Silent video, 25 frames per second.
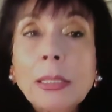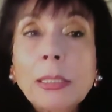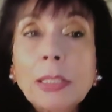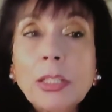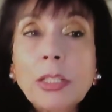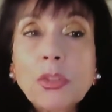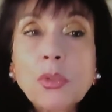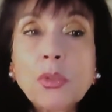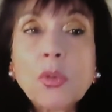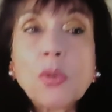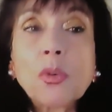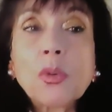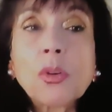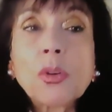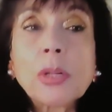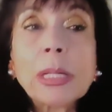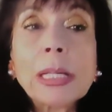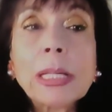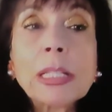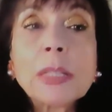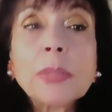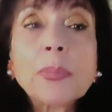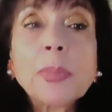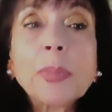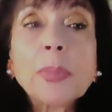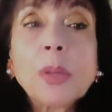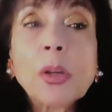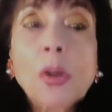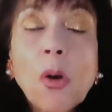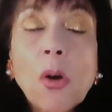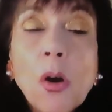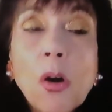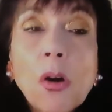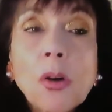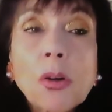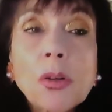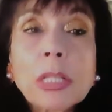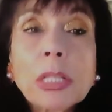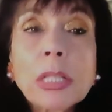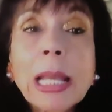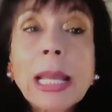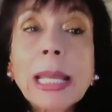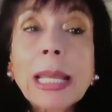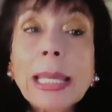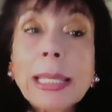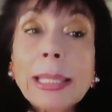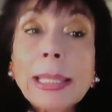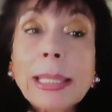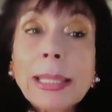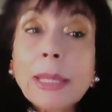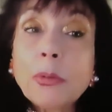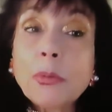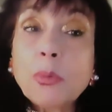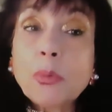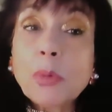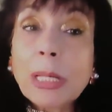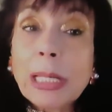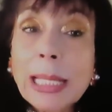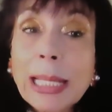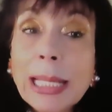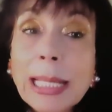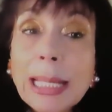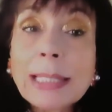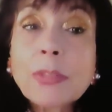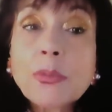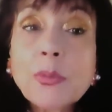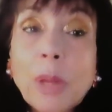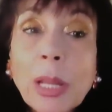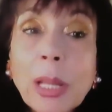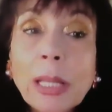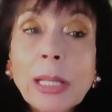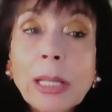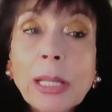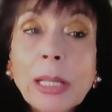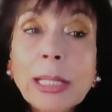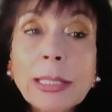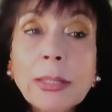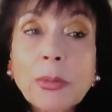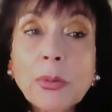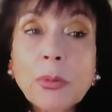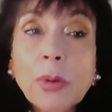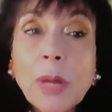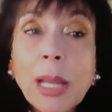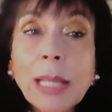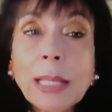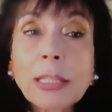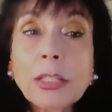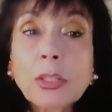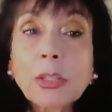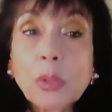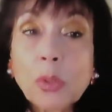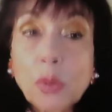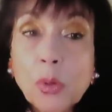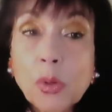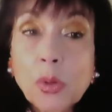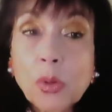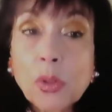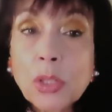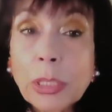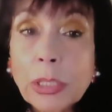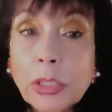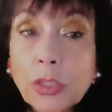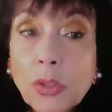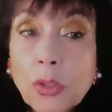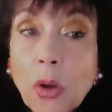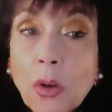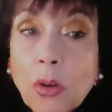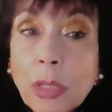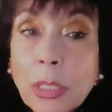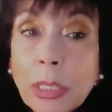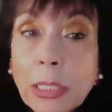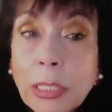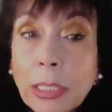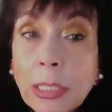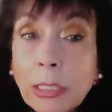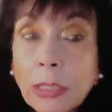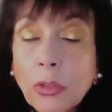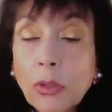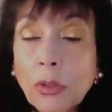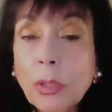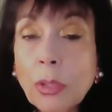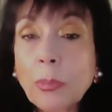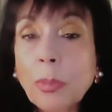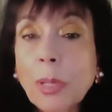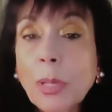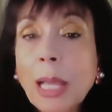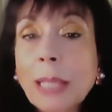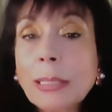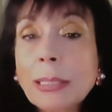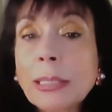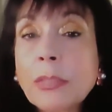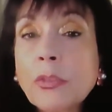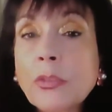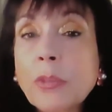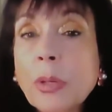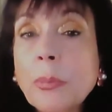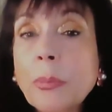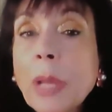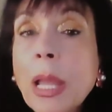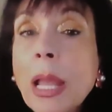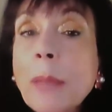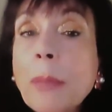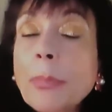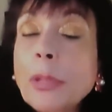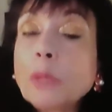disorder is because they release triglycerides, glucose, and toxins into the bloodstream,